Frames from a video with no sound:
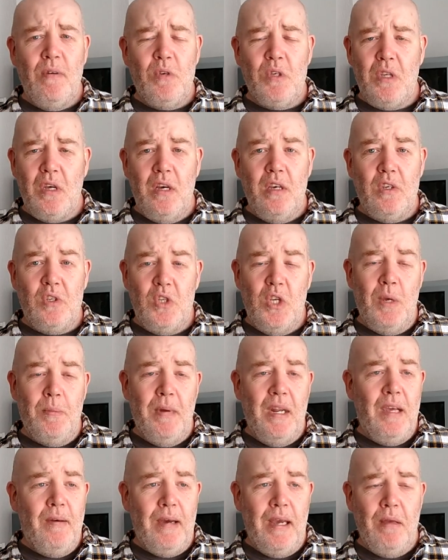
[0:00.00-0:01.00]
it was, I
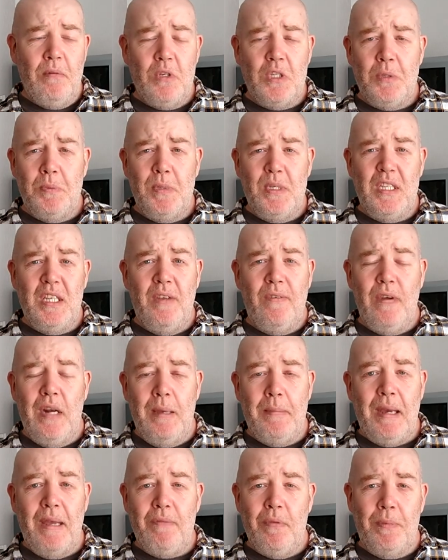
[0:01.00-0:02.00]
assume anyway, it was
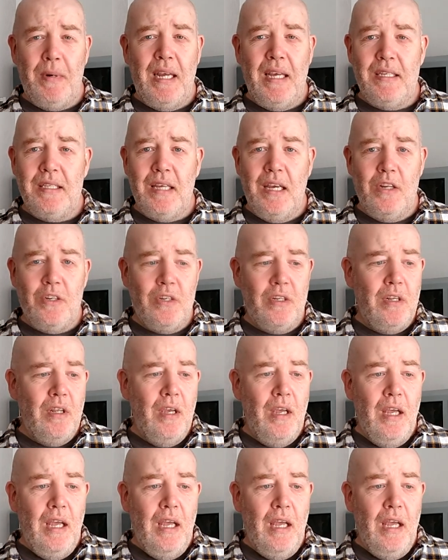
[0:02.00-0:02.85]
specifically made for PlayStation